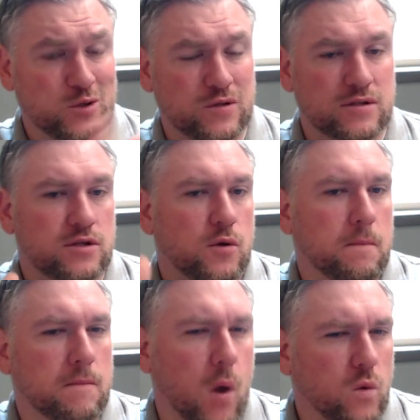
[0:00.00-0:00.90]
And for
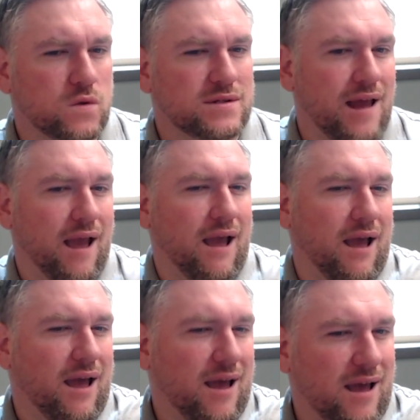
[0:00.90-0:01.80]
those high
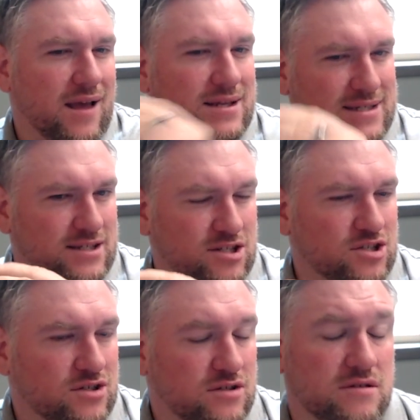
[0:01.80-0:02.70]
students,
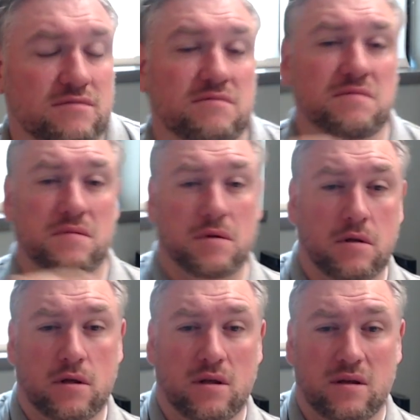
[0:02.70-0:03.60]
you
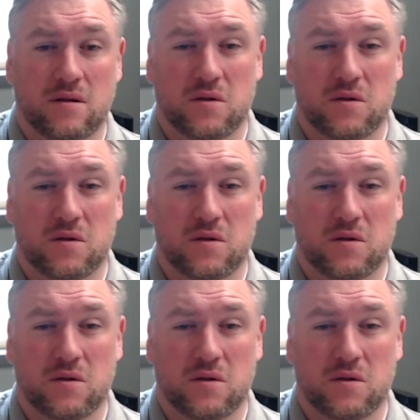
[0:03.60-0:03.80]
post-teach.